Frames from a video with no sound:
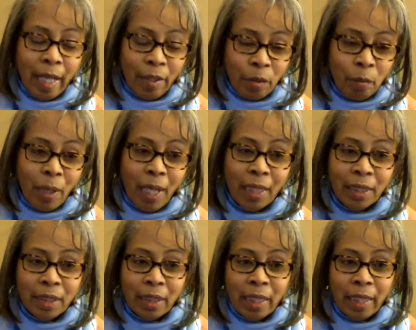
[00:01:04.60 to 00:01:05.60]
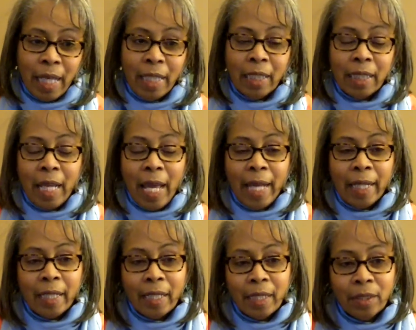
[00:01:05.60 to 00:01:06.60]
anthropology and
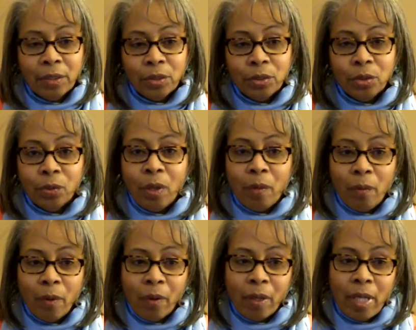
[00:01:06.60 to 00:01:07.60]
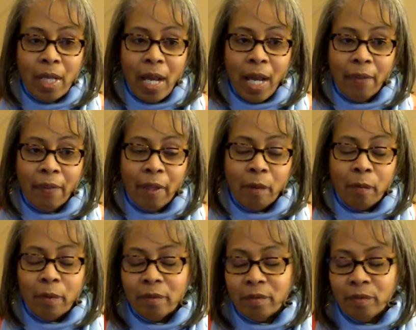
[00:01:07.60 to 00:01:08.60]
adding culture to our work, I think,
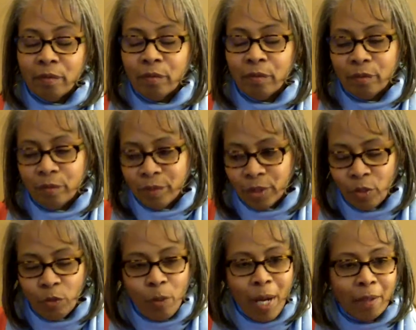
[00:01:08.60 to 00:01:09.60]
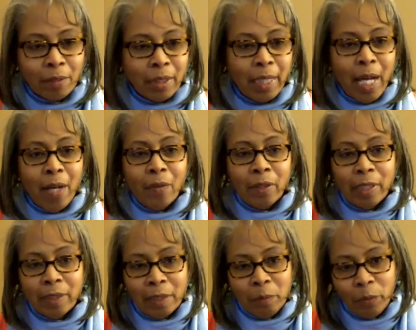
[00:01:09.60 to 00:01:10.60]
rounds it out,
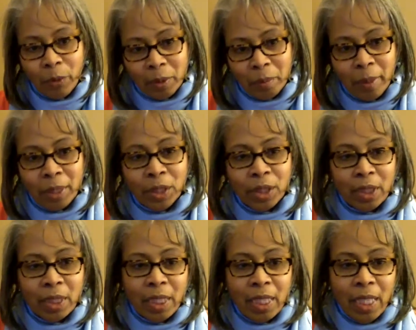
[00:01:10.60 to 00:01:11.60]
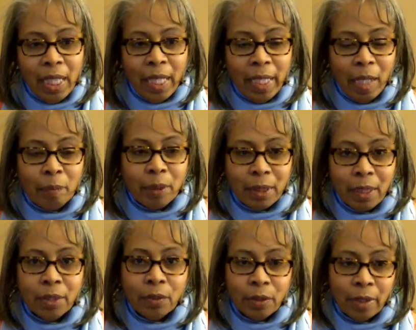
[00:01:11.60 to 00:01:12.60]
gives it more dimension, and helps us
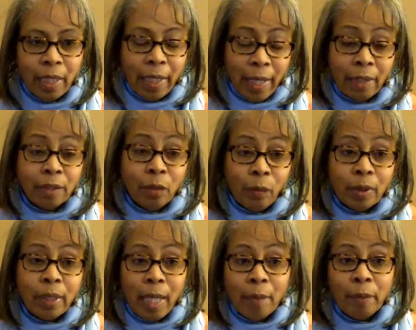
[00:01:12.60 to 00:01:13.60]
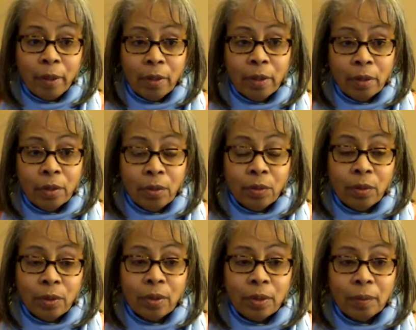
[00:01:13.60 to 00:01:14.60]
understand actually what's happening to
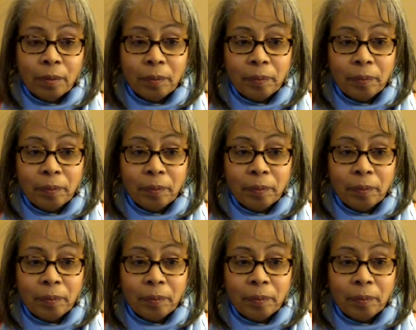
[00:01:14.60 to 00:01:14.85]
students.